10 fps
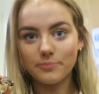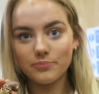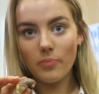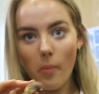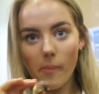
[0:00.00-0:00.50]

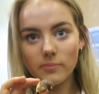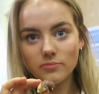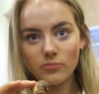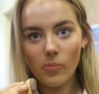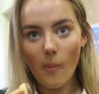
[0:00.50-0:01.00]
Do you
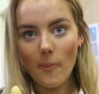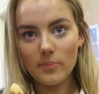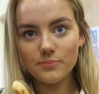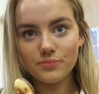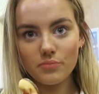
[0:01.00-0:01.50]
have Matt on his
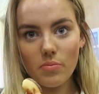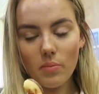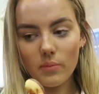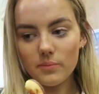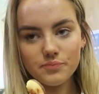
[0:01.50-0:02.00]
private
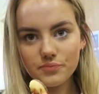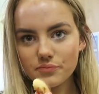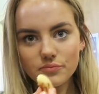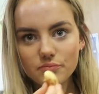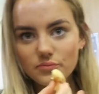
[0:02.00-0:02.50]
story?
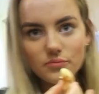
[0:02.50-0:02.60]
Have